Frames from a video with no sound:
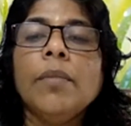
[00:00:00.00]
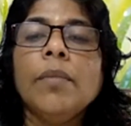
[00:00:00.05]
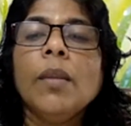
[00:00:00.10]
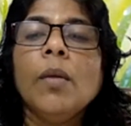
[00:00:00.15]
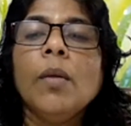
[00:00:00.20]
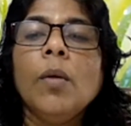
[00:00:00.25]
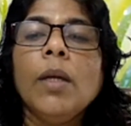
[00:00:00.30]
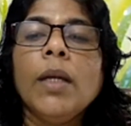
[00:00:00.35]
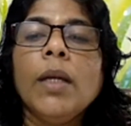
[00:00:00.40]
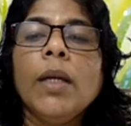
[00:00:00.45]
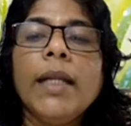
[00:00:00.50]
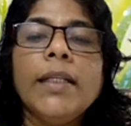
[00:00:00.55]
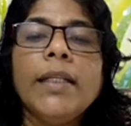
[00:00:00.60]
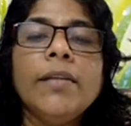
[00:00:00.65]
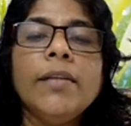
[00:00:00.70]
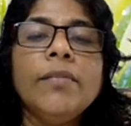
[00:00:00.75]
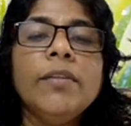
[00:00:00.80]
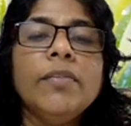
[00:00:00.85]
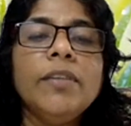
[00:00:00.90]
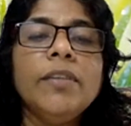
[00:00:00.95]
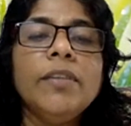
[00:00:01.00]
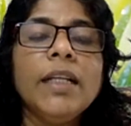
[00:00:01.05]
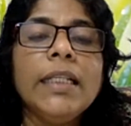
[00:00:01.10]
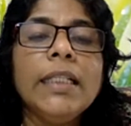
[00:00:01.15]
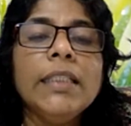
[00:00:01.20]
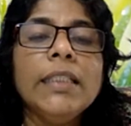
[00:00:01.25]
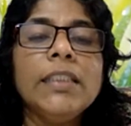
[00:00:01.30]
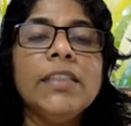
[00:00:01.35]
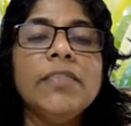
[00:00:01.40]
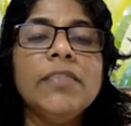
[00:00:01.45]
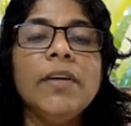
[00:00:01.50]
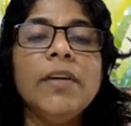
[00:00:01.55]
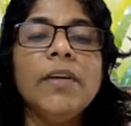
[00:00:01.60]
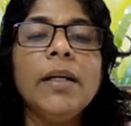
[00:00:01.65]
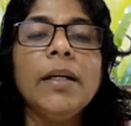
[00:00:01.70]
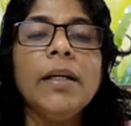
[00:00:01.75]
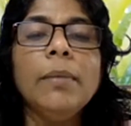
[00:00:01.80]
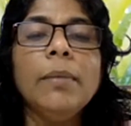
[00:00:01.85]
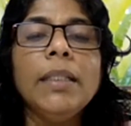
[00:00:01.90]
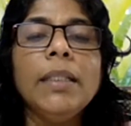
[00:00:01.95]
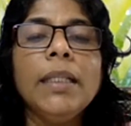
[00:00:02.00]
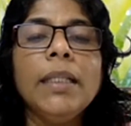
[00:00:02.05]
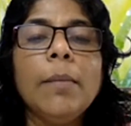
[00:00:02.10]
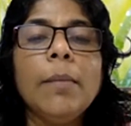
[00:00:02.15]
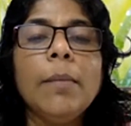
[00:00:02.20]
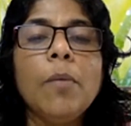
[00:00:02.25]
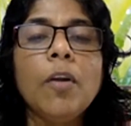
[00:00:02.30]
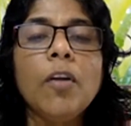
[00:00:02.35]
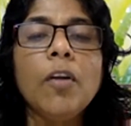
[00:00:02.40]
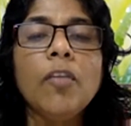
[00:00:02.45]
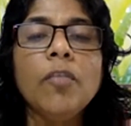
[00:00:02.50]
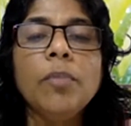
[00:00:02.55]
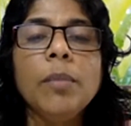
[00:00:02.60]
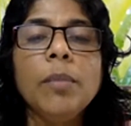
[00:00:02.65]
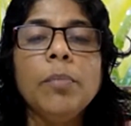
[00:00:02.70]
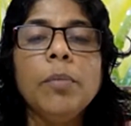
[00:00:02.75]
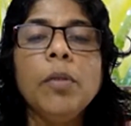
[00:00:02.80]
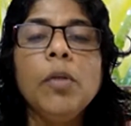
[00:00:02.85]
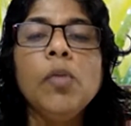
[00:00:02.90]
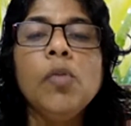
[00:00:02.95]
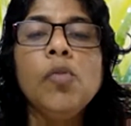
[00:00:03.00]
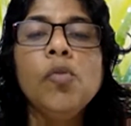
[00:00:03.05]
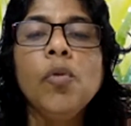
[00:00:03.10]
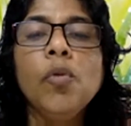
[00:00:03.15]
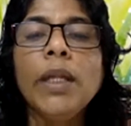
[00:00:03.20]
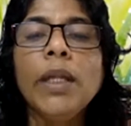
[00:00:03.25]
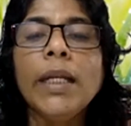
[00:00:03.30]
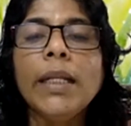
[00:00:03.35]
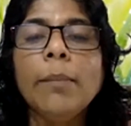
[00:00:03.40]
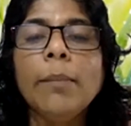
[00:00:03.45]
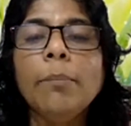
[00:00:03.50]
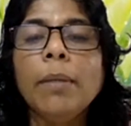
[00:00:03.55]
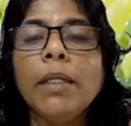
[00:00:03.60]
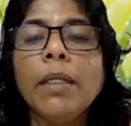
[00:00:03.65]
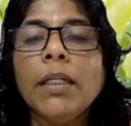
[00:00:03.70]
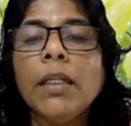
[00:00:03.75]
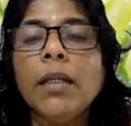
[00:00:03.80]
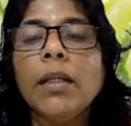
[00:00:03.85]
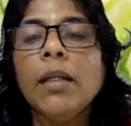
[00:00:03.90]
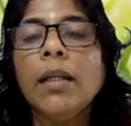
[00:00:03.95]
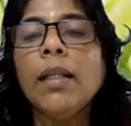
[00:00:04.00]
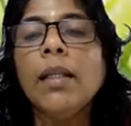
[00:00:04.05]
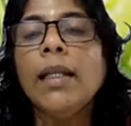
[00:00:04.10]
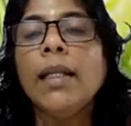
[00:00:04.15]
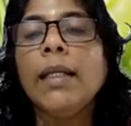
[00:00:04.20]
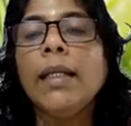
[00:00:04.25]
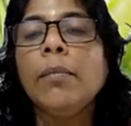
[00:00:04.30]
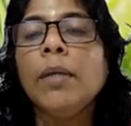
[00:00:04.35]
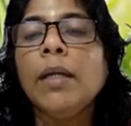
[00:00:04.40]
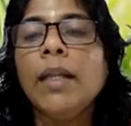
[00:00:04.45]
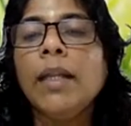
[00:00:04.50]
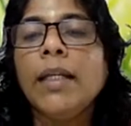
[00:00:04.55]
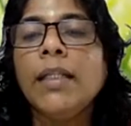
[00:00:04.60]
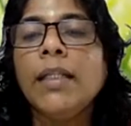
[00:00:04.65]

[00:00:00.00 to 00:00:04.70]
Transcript: Okay, item difficulty is defined by the number of people who get a particular item correct.